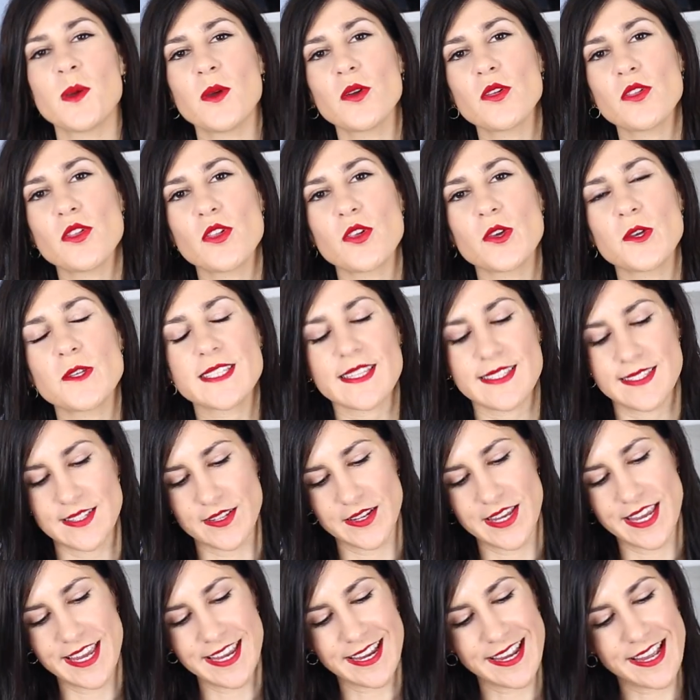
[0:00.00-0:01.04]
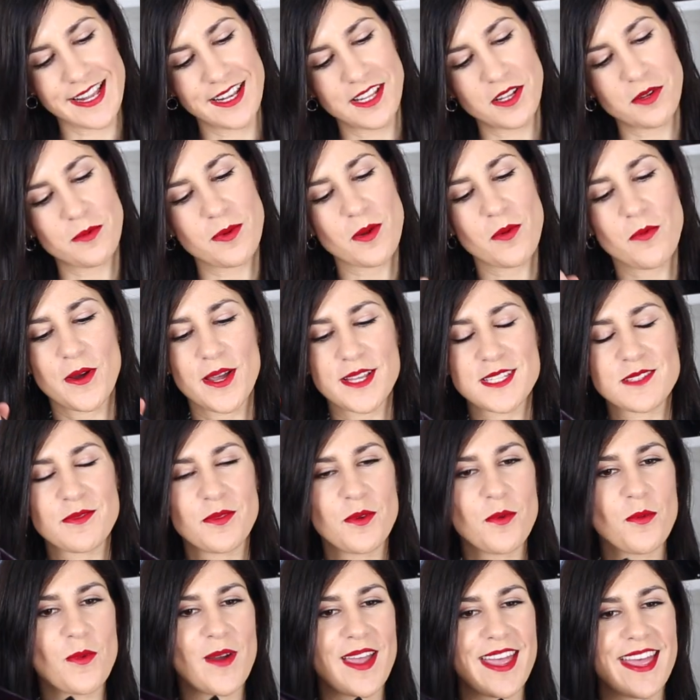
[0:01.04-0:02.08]
pair of shoes is looking a little bit worse
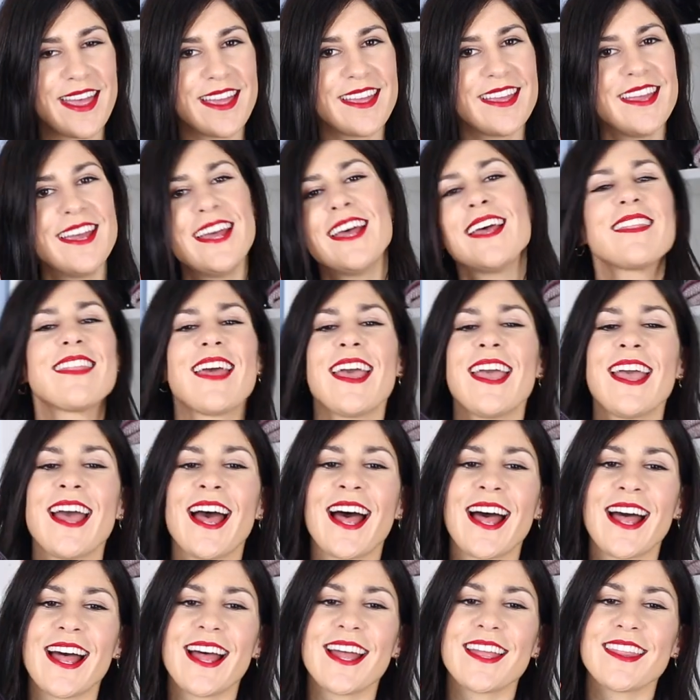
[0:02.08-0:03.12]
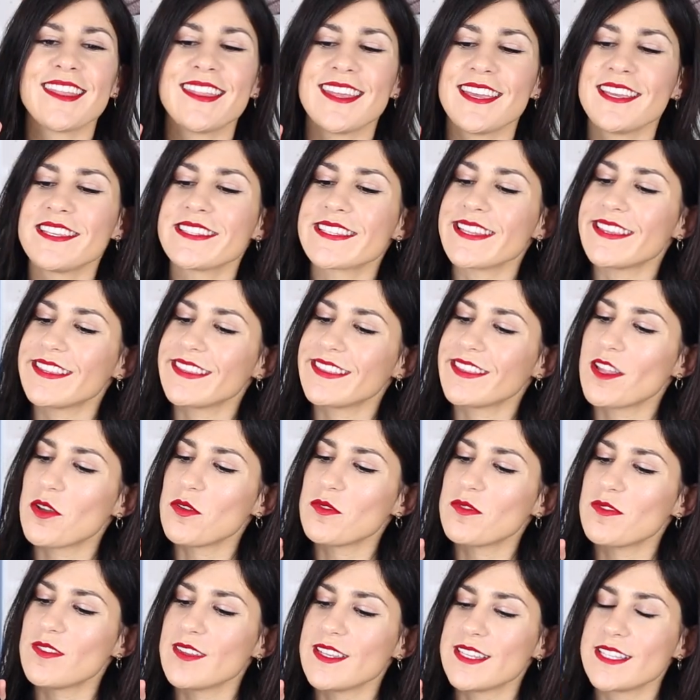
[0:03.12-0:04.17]
for wear. They are these
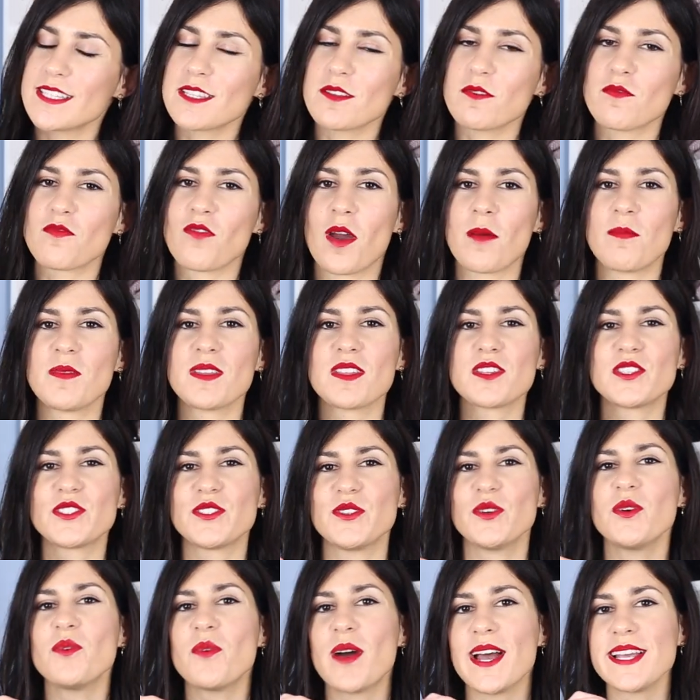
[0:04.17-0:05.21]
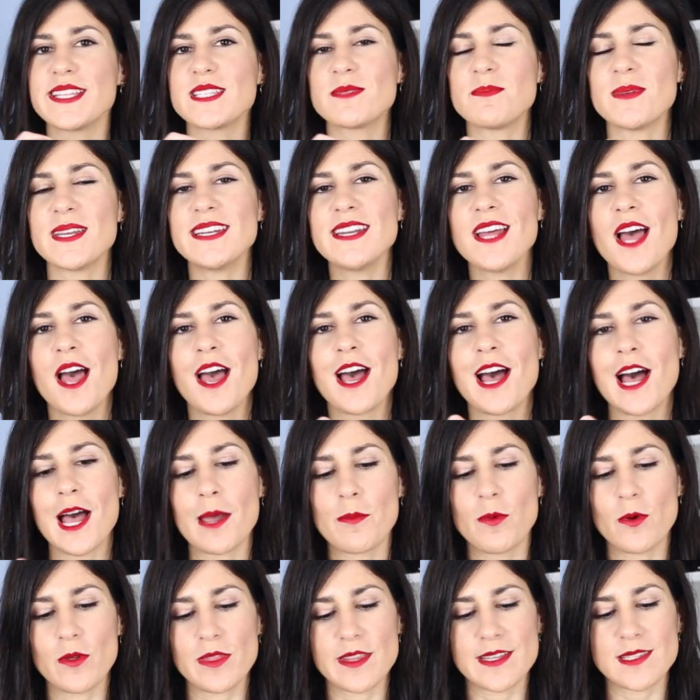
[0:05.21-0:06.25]
loafers from Stuart Weitzman.
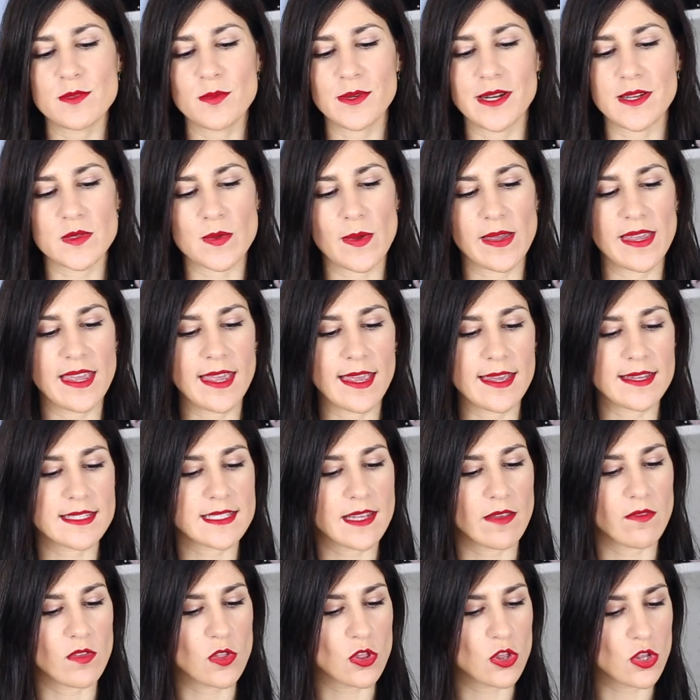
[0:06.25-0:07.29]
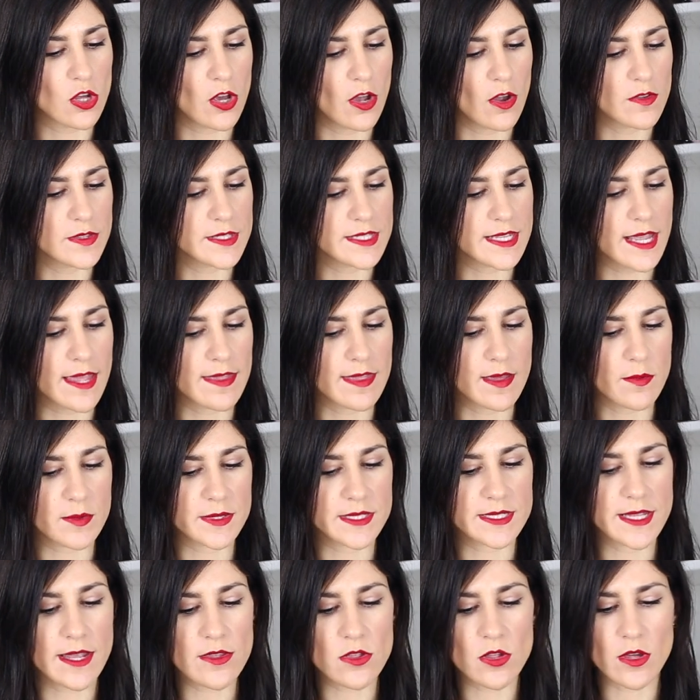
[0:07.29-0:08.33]
I bought these when I was working at David Jones, and they were
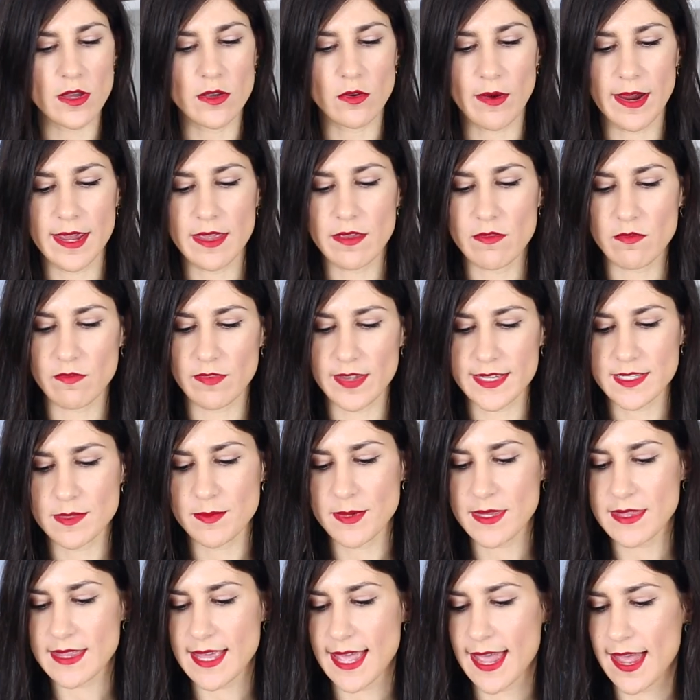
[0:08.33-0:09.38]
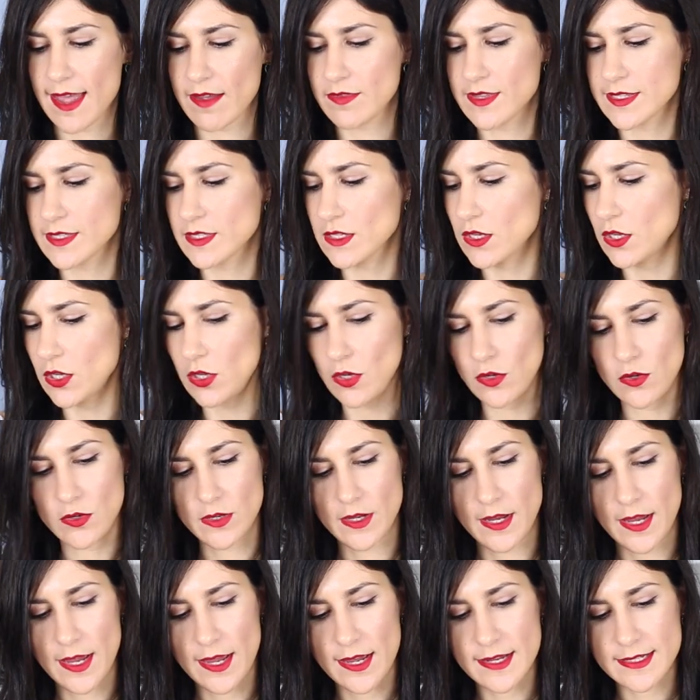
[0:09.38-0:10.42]
such a great investment. They have this cute
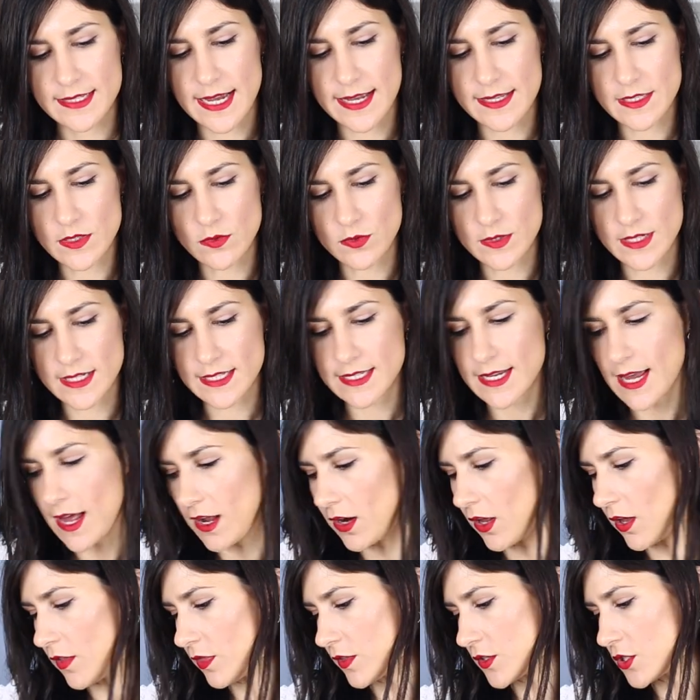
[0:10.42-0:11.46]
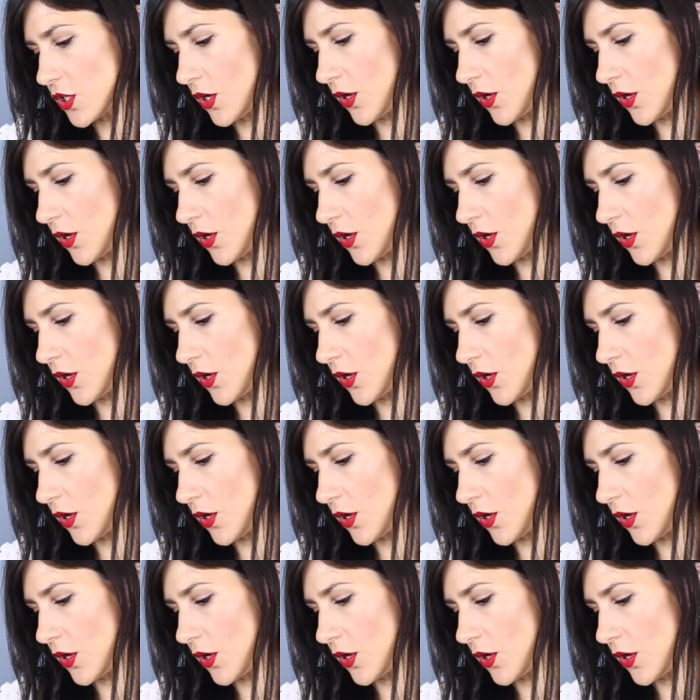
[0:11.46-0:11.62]
tassel detail on the